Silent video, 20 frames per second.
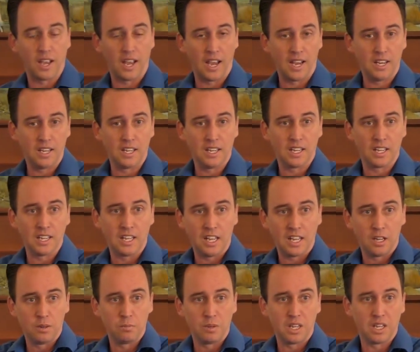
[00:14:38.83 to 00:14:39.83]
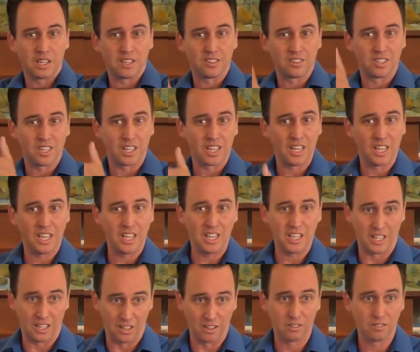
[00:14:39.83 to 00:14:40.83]
aiding an enemy against a
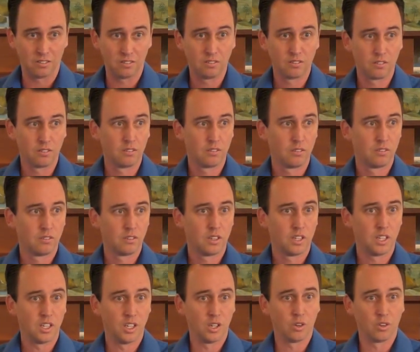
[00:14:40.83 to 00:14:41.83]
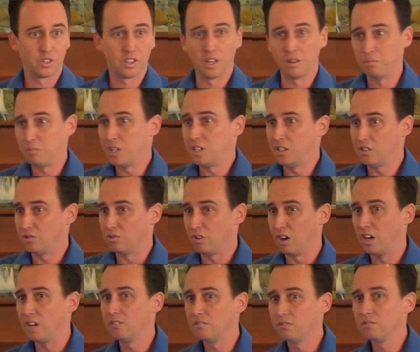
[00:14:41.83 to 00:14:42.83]
king, you know what that means,
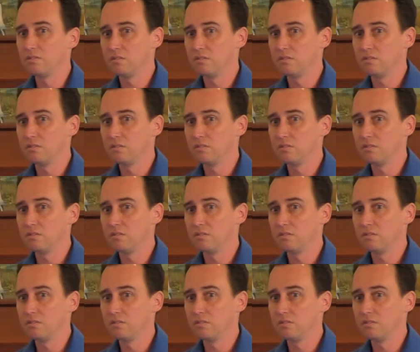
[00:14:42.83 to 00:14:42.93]
right?